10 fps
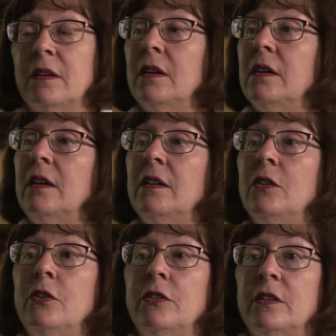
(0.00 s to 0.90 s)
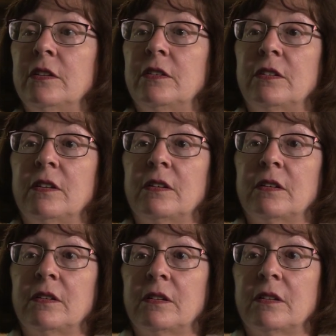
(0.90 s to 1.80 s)
I learned that
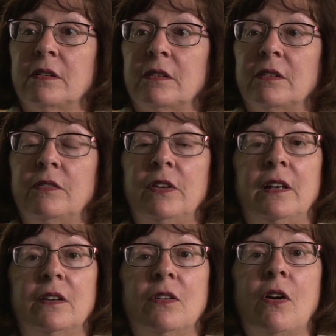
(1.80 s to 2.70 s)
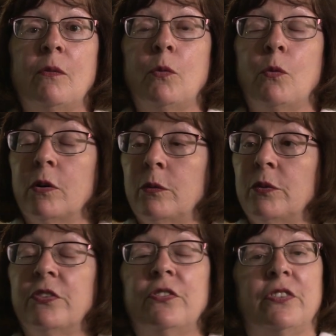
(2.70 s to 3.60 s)
the Vietnam War
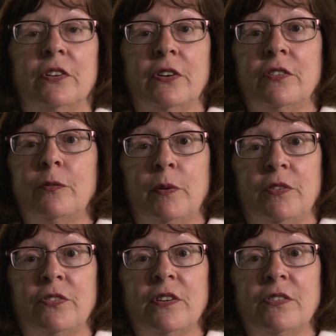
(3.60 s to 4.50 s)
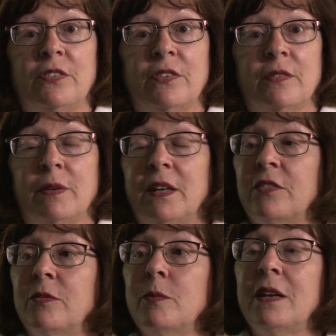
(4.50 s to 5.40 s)
was a serious business
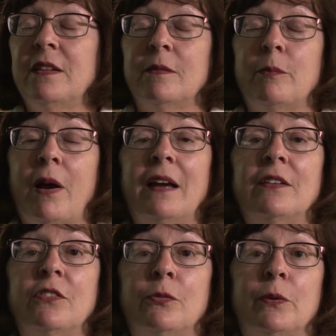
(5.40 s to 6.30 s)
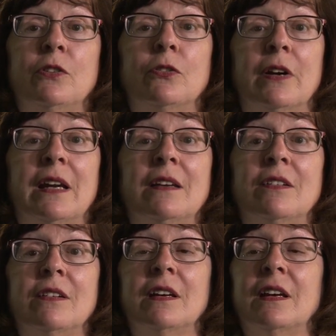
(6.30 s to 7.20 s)
because many of the pilots we
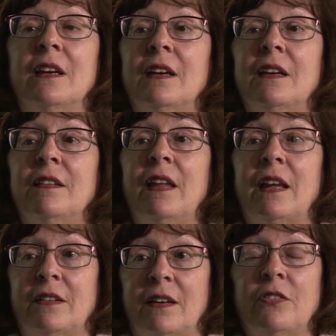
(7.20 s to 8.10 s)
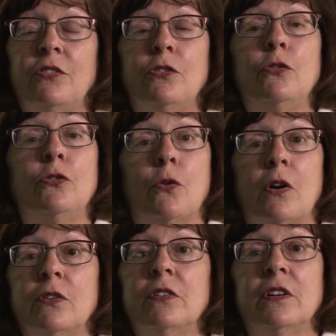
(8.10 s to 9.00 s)
trained and that S2 squadron